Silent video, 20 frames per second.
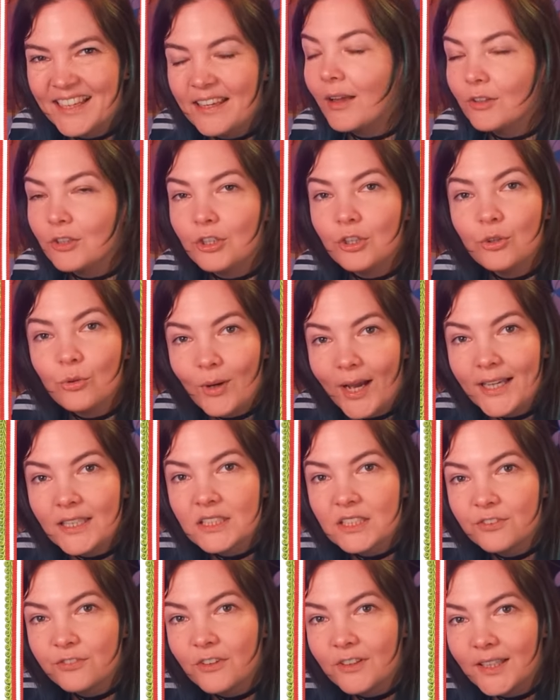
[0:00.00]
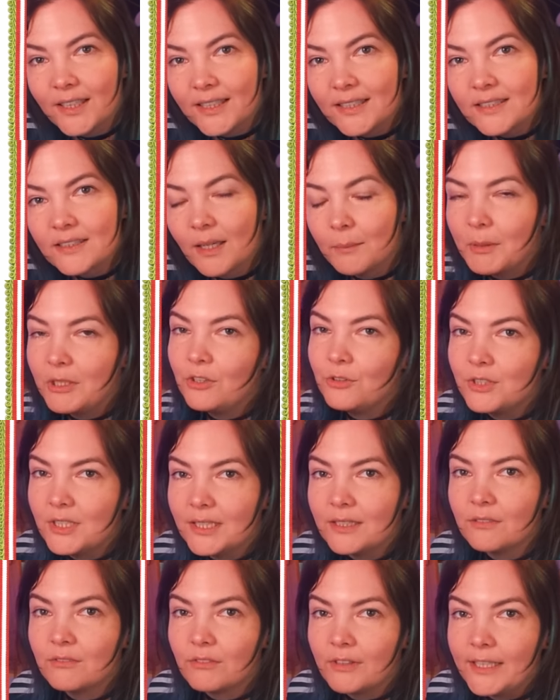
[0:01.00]
You asked for this. I mean, you
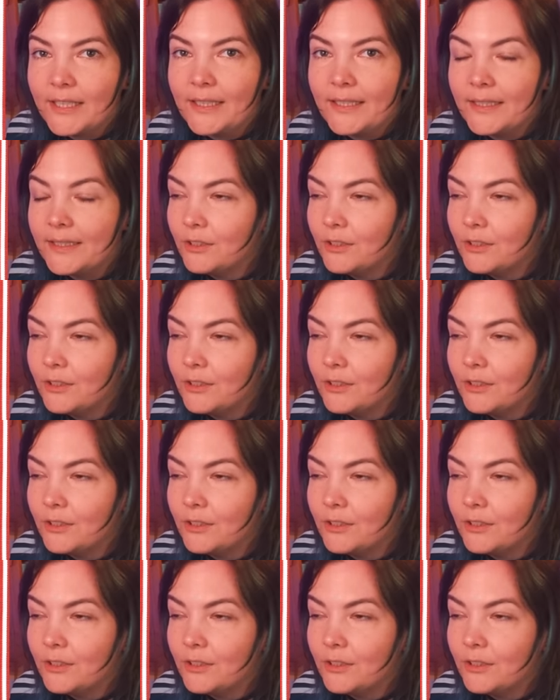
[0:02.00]
didn't really.